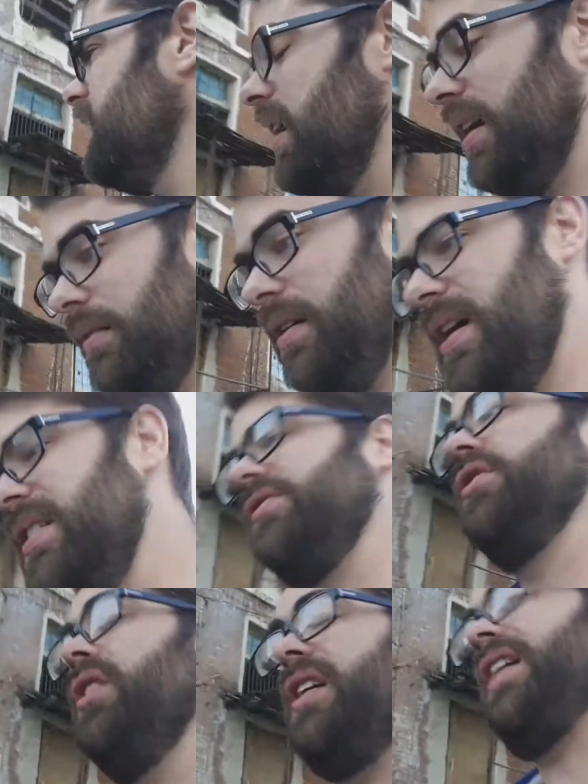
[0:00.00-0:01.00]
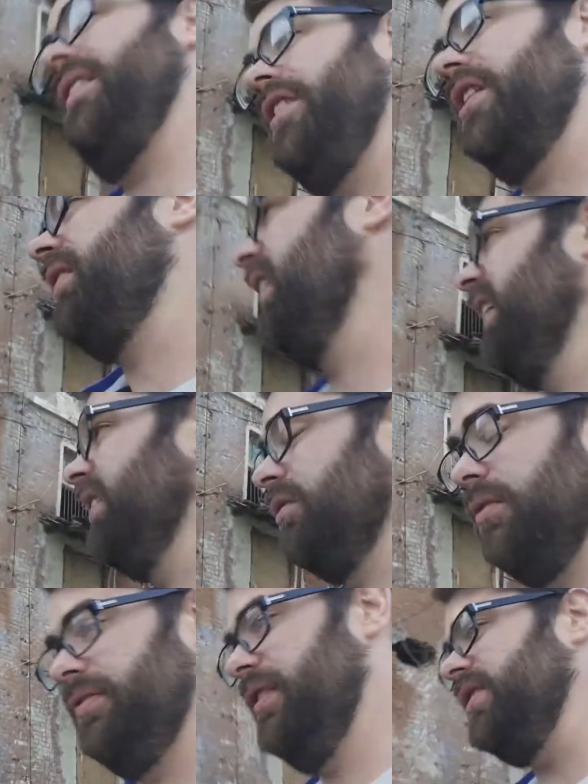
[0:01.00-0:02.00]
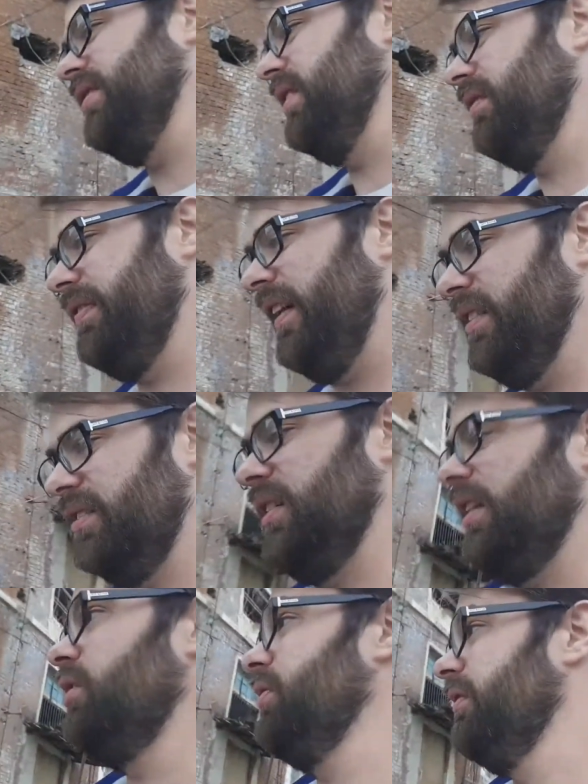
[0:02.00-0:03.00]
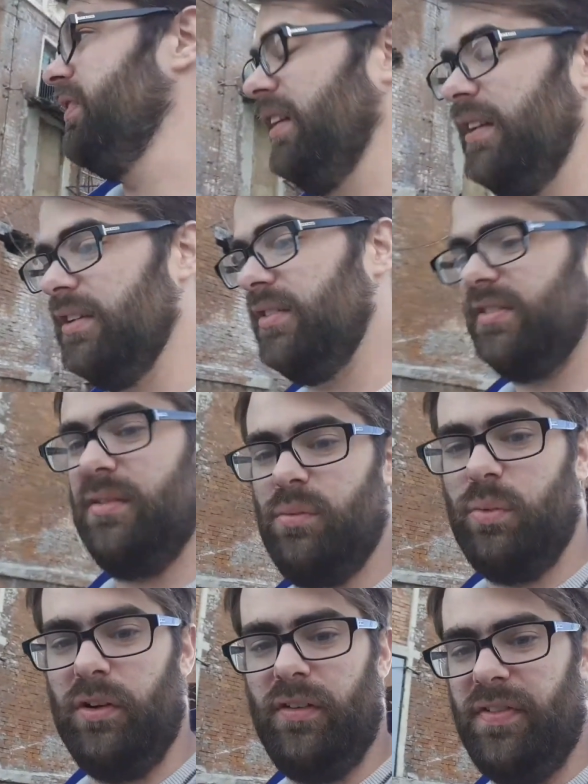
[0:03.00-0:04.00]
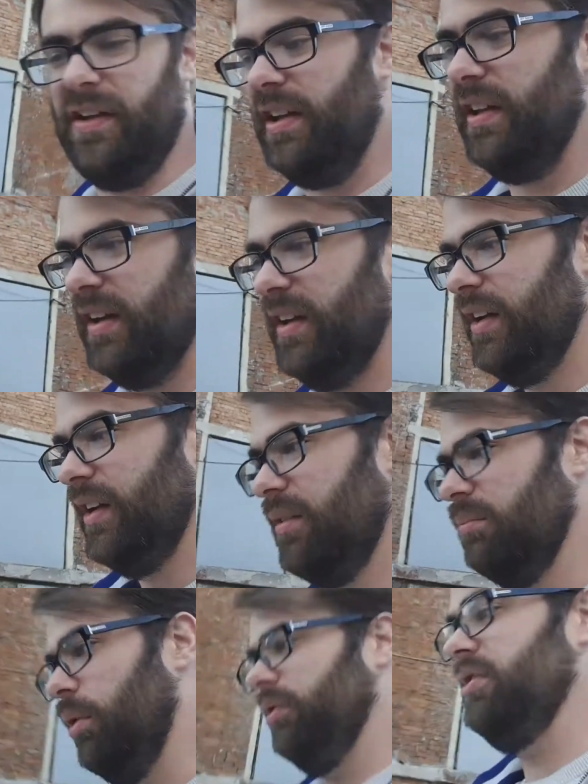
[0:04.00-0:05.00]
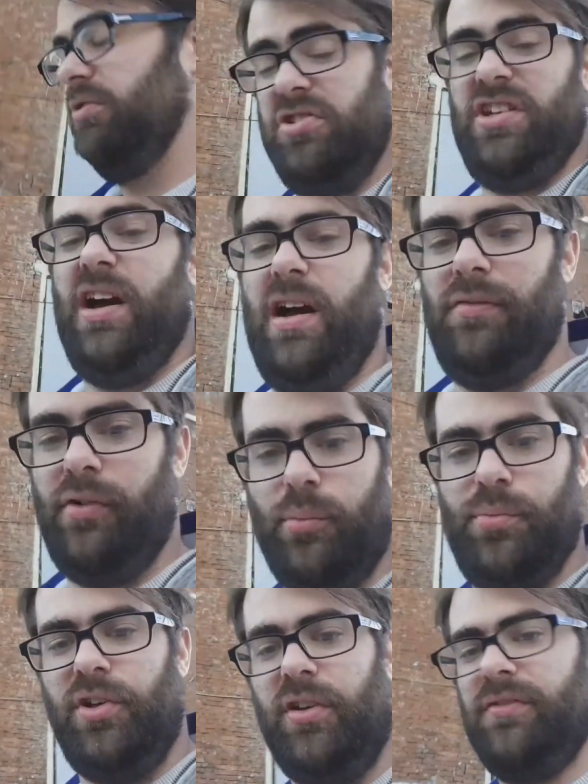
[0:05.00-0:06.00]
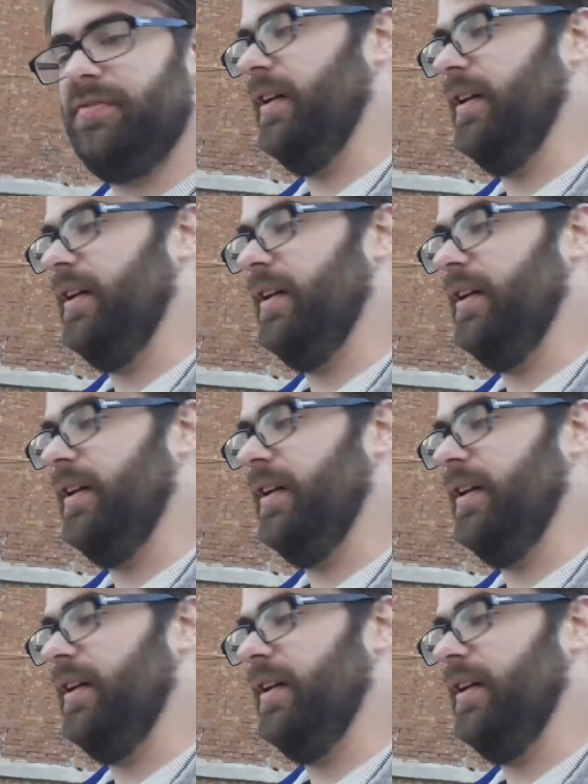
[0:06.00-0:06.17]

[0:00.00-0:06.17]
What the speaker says: it's not that I have anything against graffiti. In fact, I often think it's one of the more interesting art forms you can